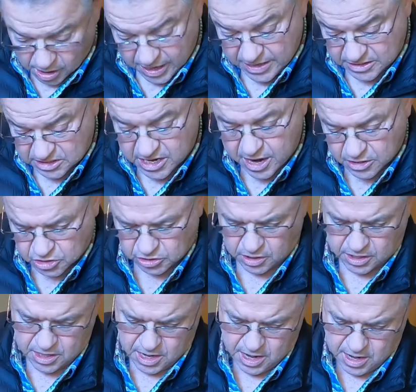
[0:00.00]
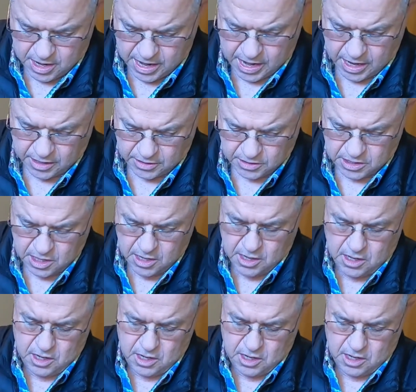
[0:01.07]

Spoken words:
lights actually, and